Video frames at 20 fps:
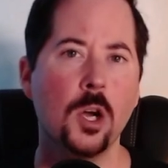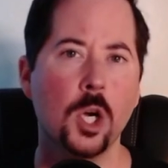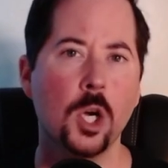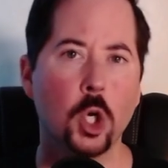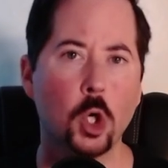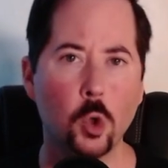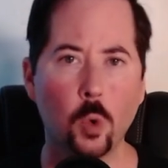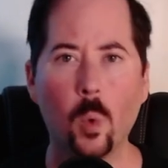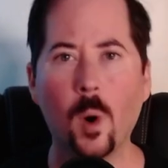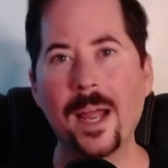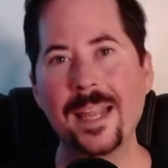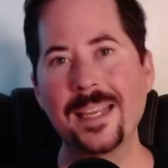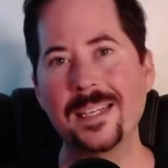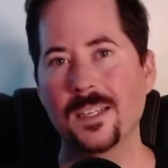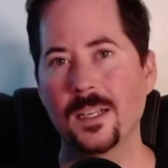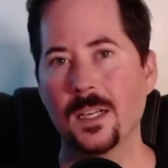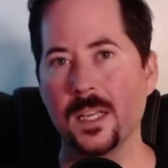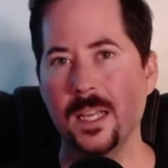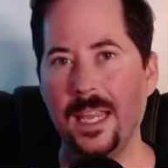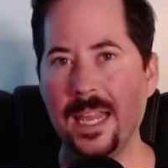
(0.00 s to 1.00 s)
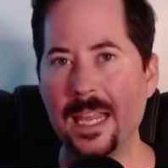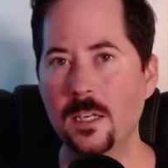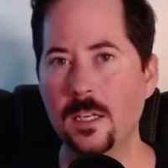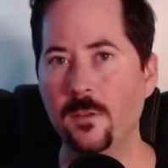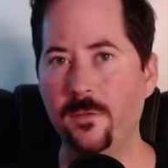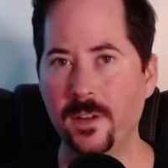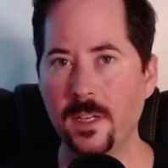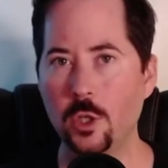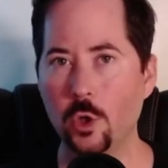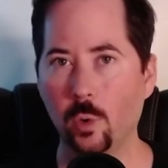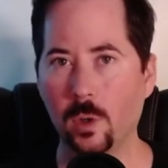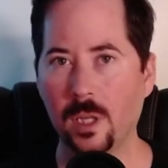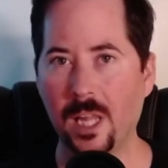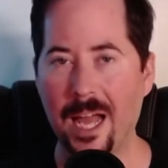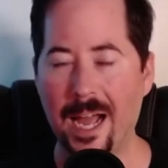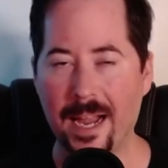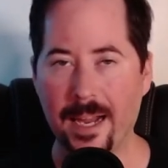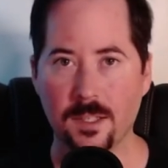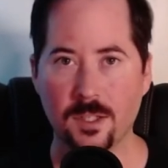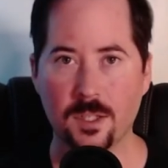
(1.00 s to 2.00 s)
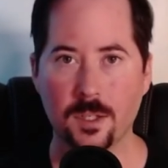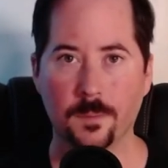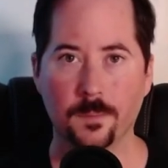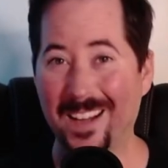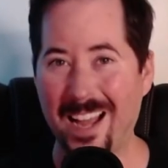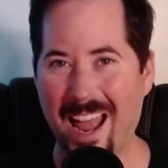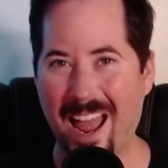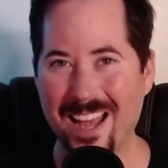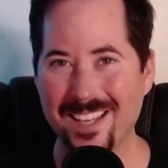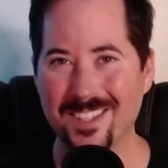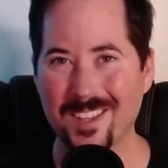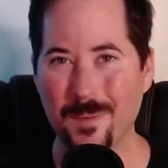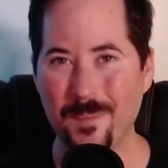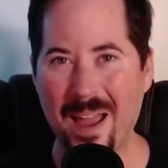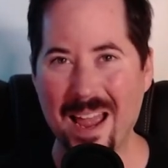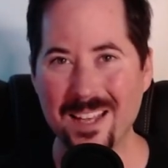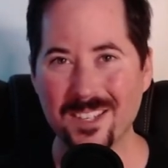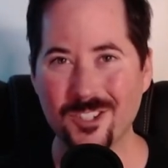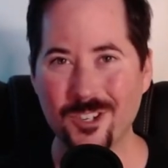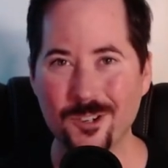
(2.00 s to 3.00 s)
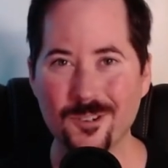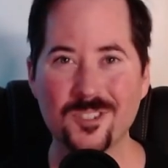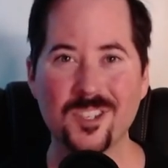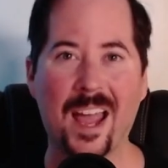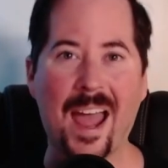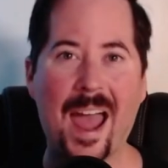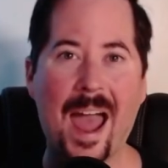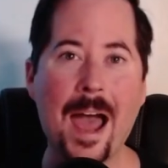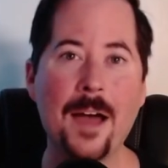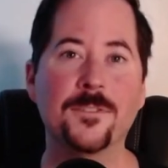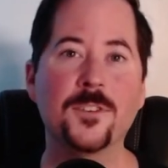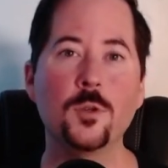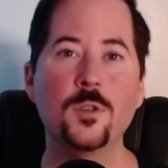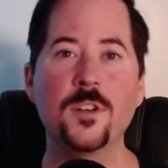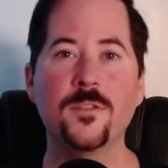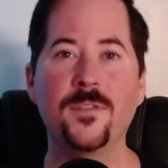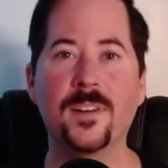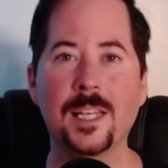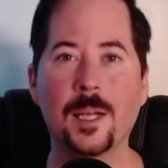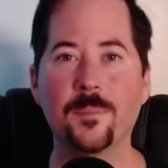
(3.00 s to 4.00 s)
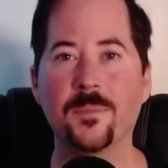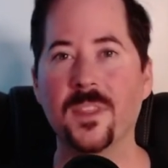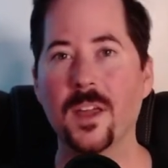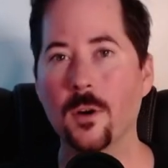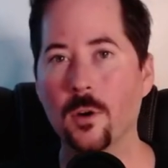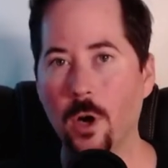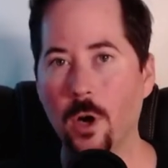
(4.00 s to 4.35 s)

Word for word: quite individualized, as the masters have to develop their